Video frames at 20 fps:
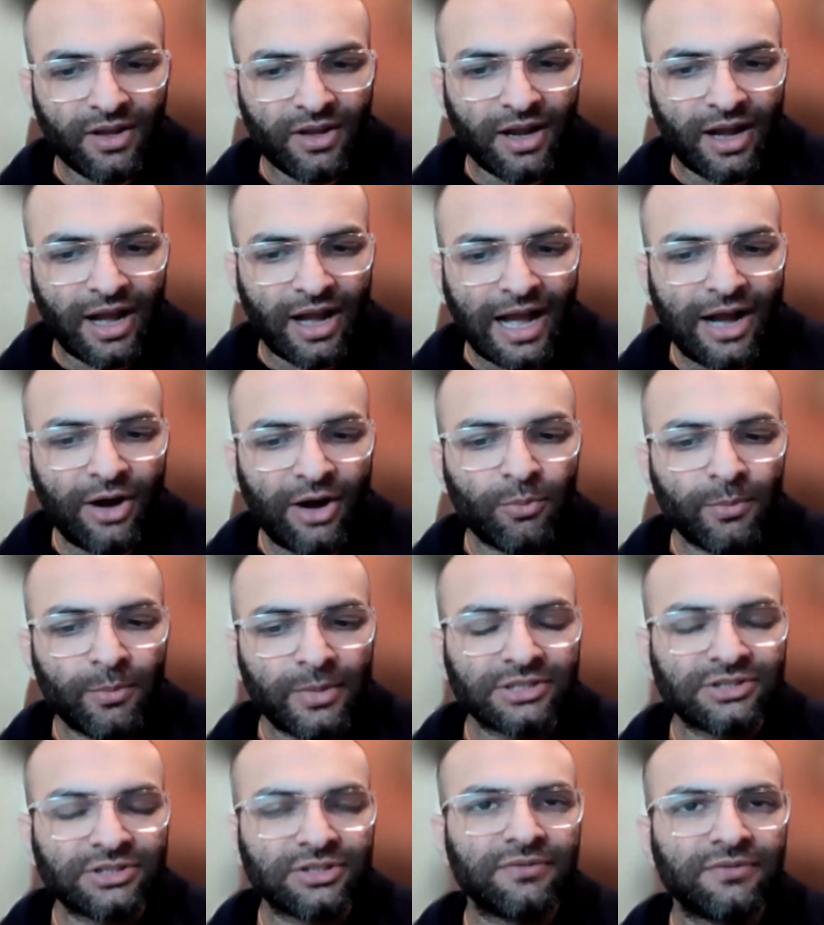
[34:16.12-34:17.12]
How
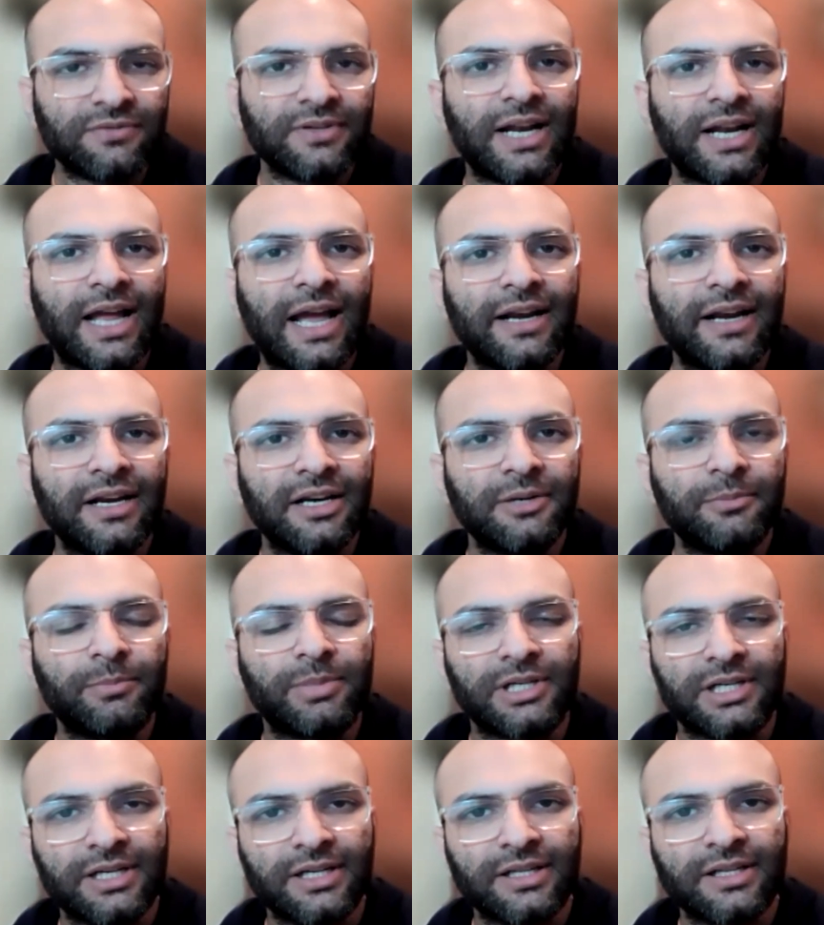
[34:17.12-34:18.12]
much of an added
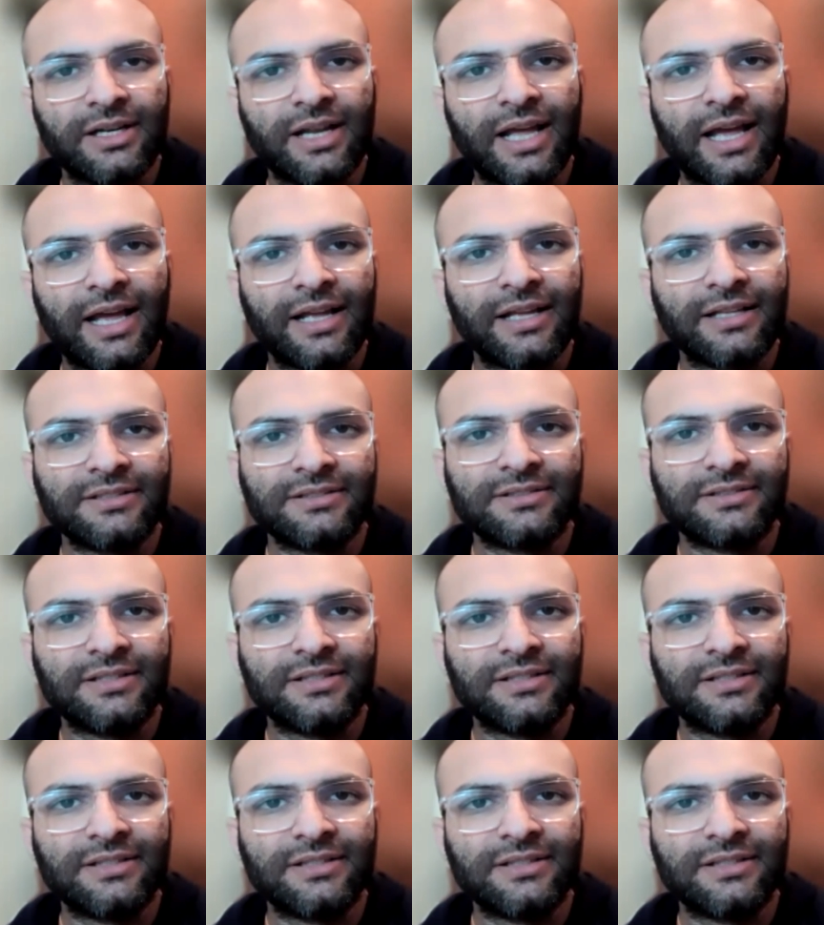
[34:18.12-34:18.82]
burden has